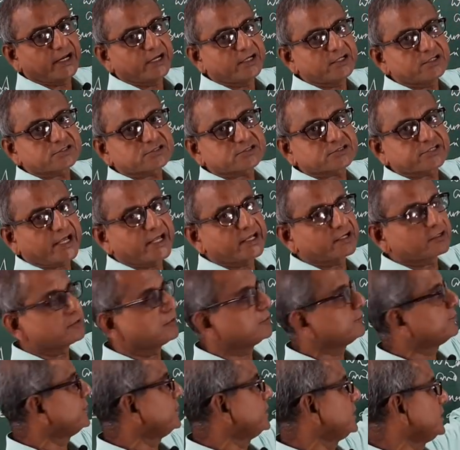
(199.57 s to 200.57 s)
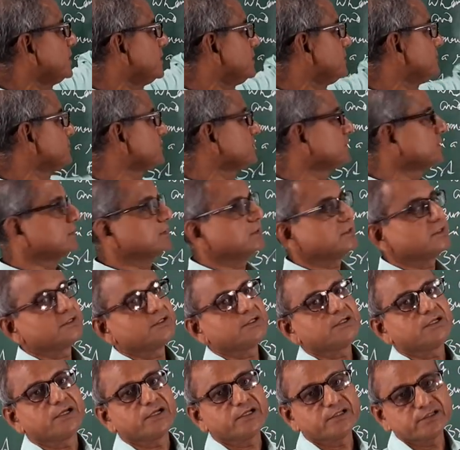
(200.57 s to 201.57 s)
Encyclopedia.
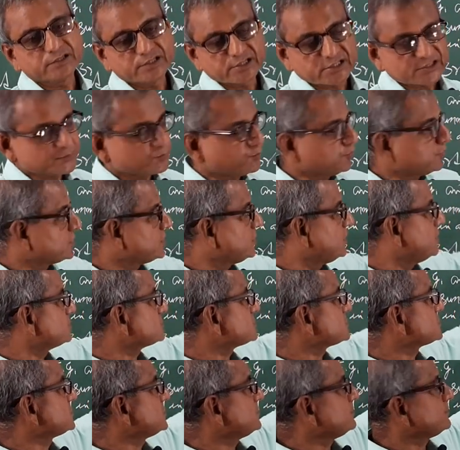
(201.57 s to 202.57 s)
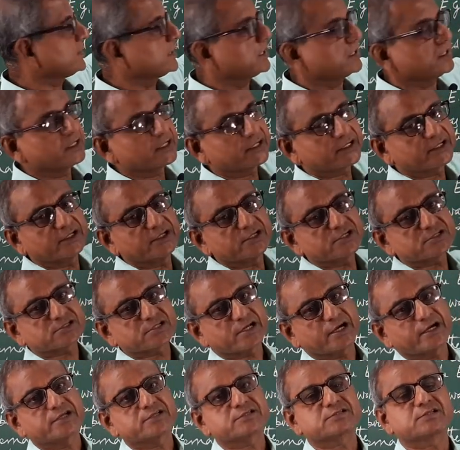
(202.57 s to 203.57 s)
In this book, he also severely
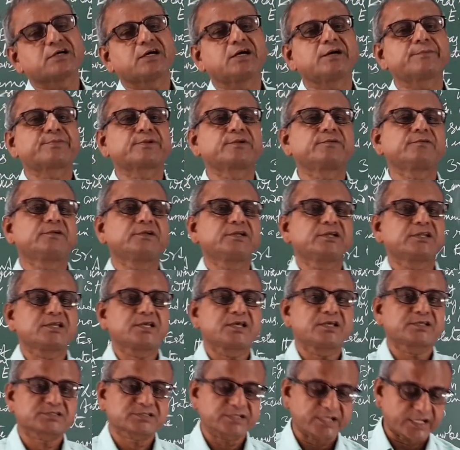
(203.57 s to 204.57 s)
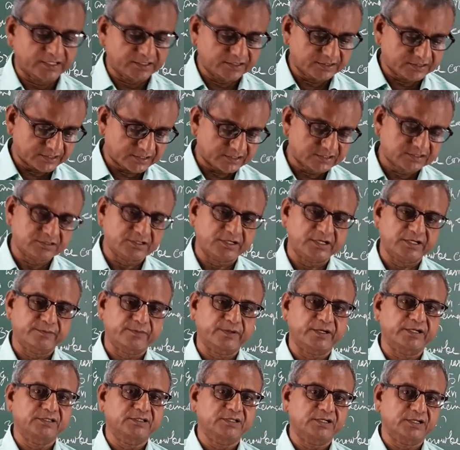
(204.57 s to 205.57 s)
criticized the privileges enjoyed
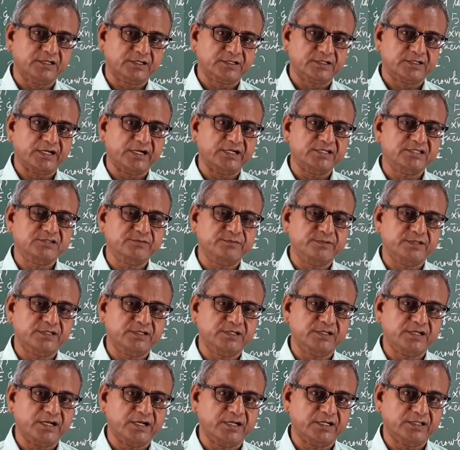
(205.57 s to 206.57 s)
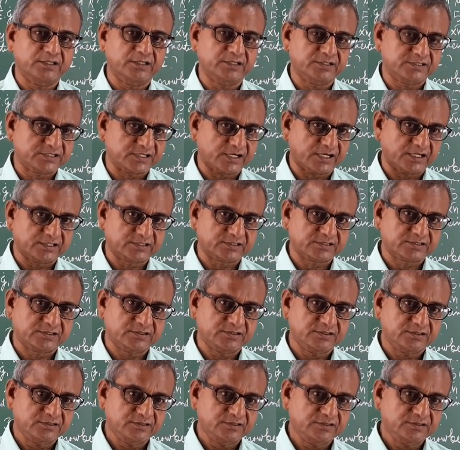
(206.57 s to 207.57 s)
by the clergymen and the church.
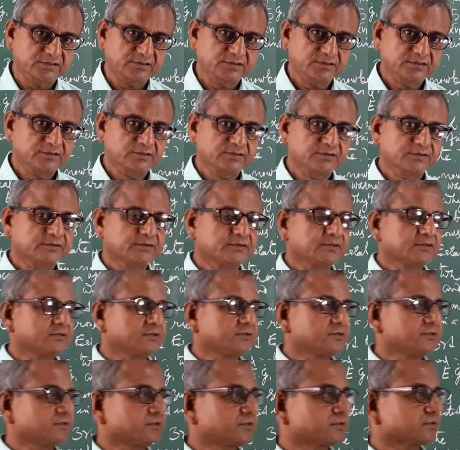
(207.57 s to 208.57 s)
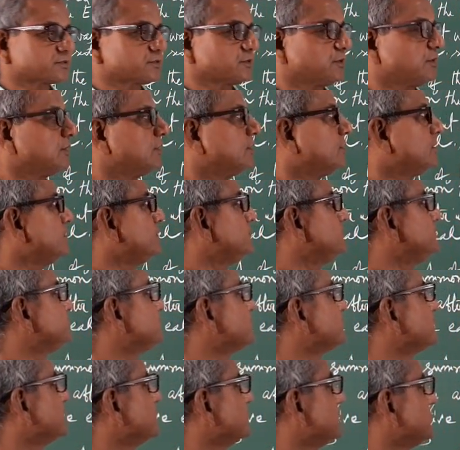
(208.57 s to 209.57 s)

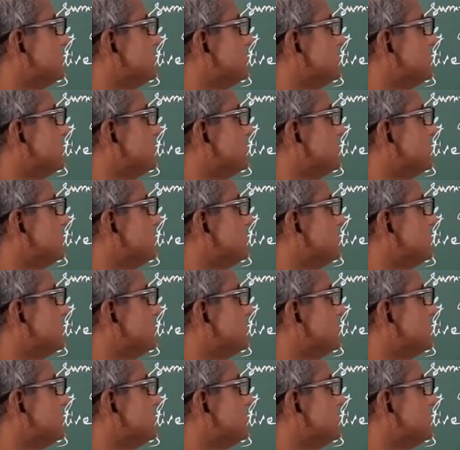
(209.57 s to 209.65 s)
So,